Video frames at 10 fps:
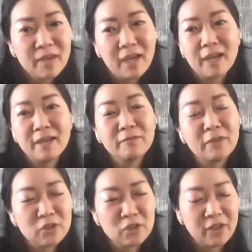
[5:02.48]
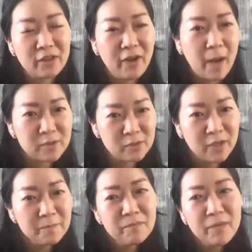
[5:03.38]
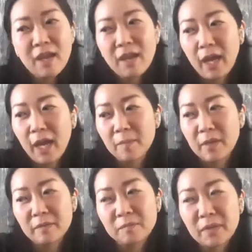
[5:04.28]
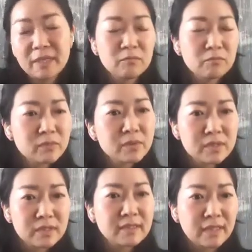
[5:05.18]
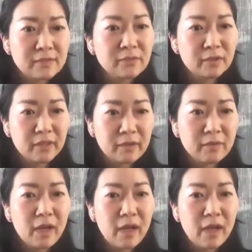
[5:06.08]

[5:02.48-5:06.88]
and featured in their app store. and been successfully